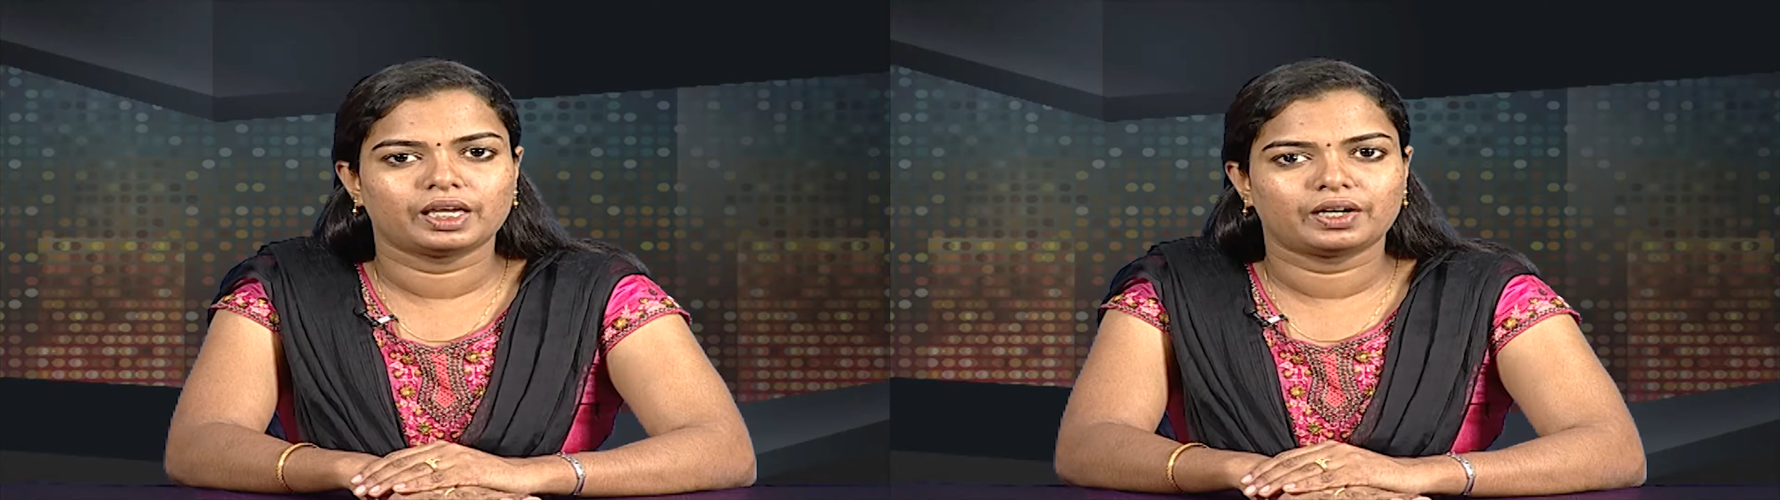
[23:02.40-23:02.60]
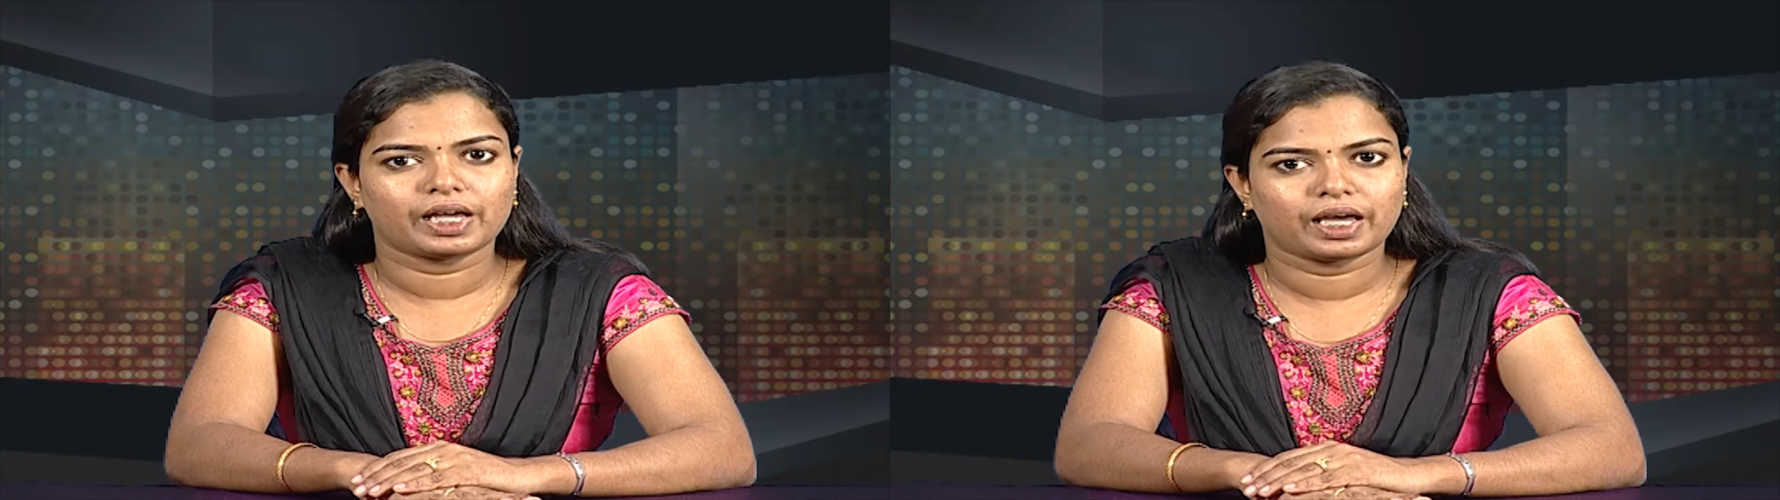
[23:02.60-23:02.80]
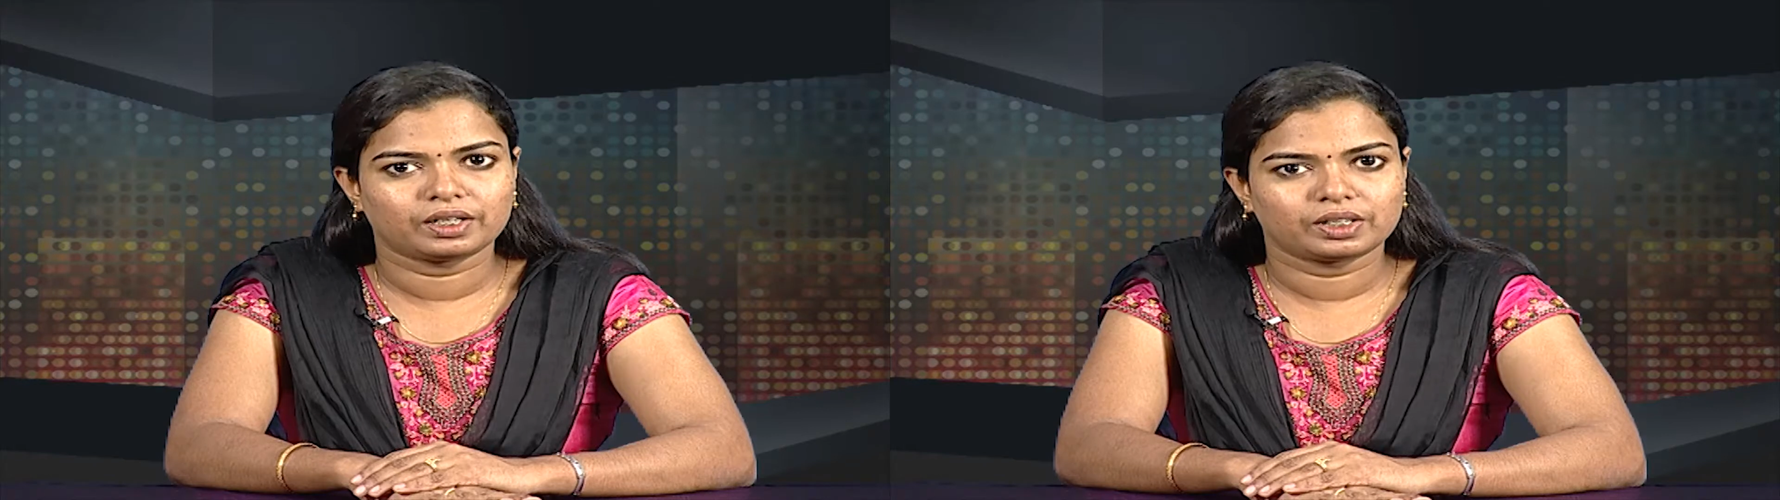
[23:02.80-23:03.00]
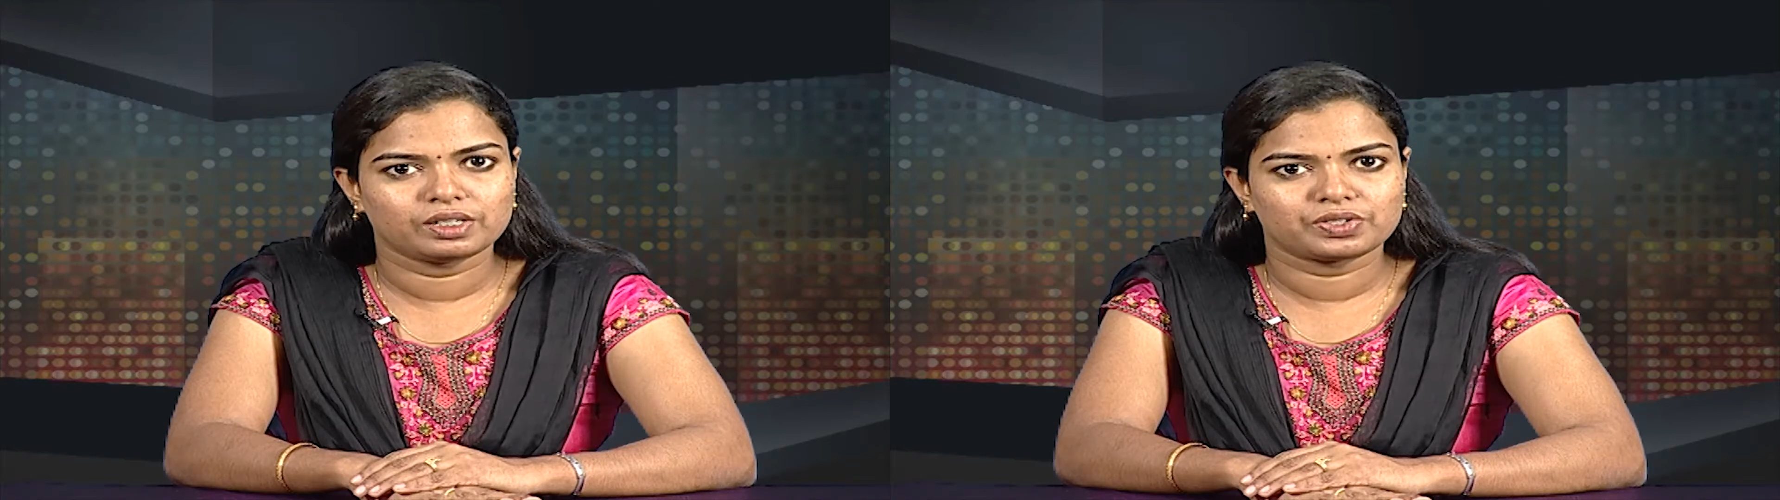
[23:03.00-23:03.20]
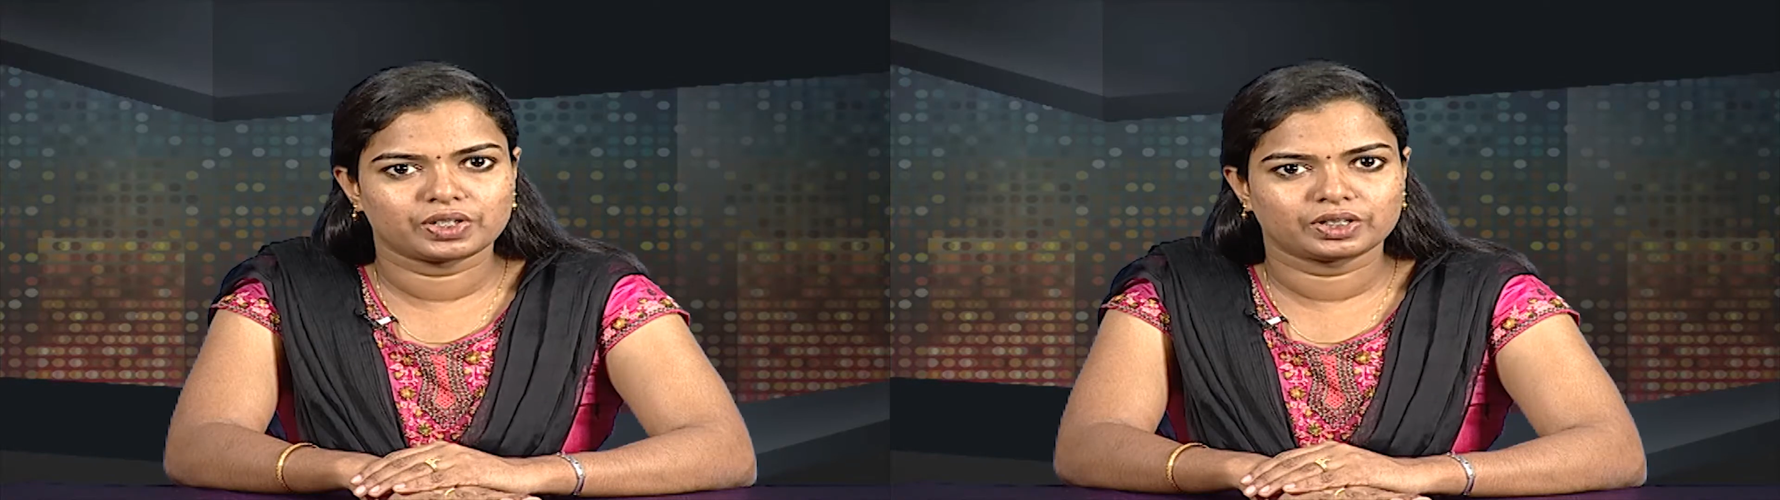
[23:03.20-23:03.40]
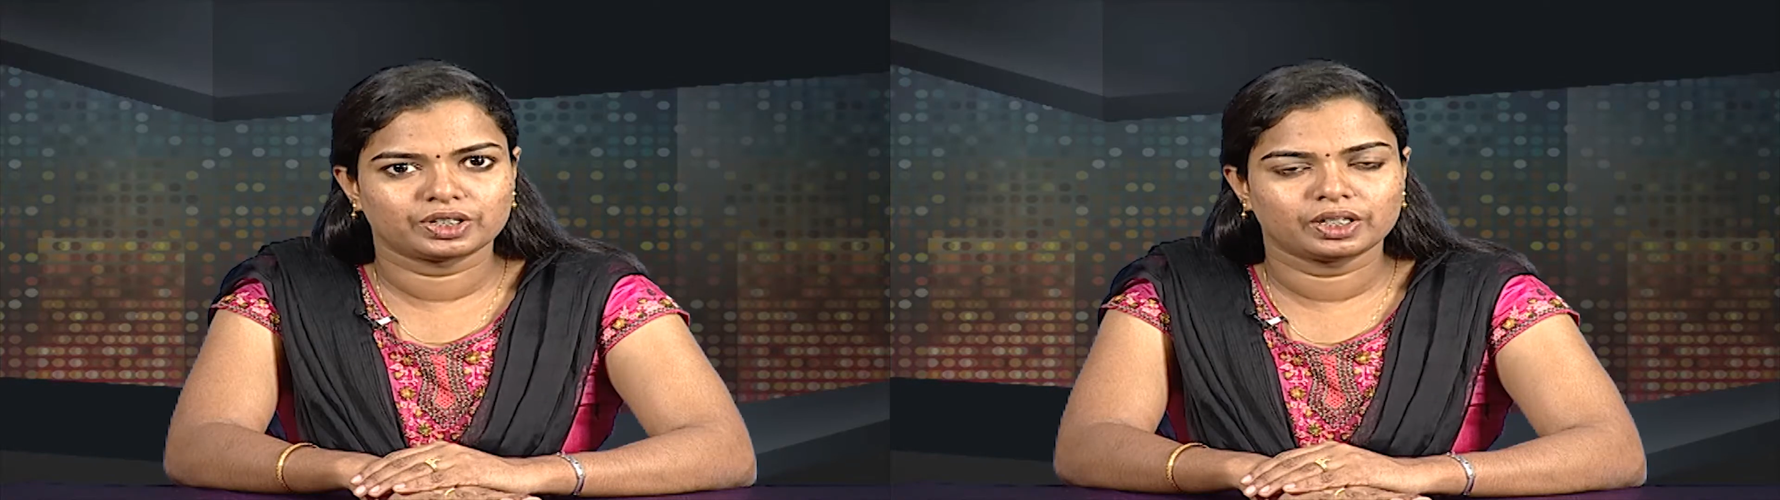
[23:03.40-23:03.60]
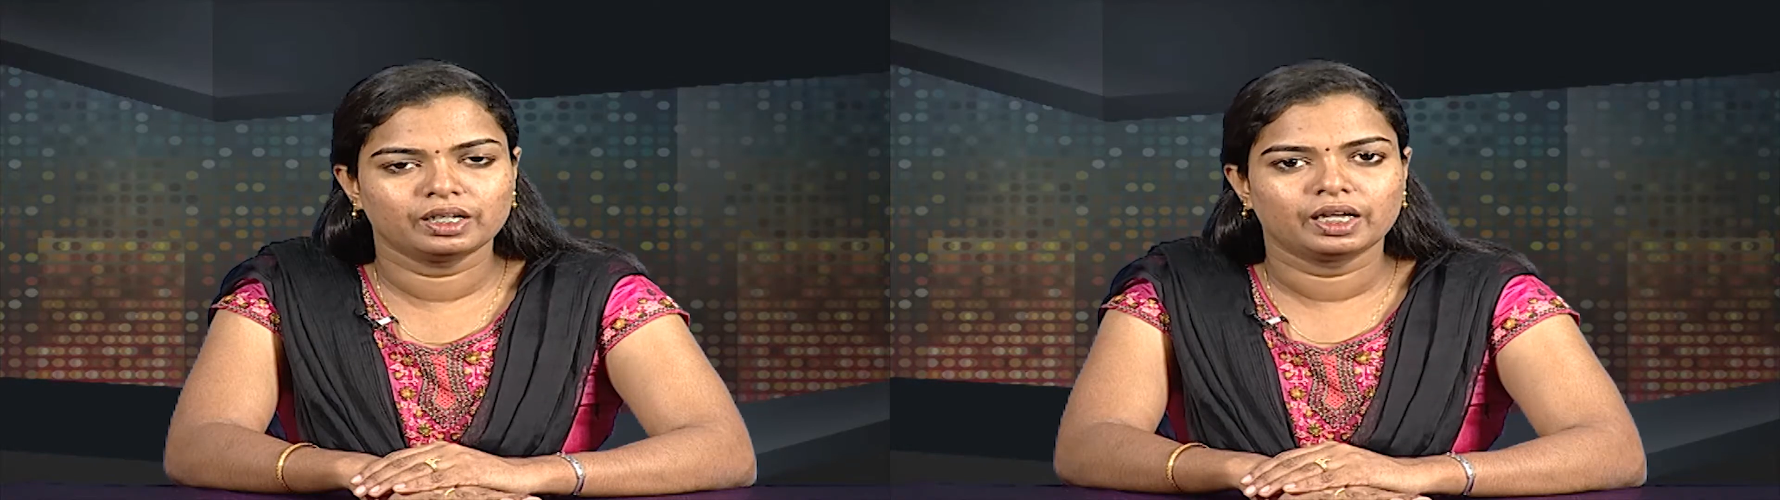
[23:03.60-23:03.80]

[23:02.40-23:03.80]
are direct instruction,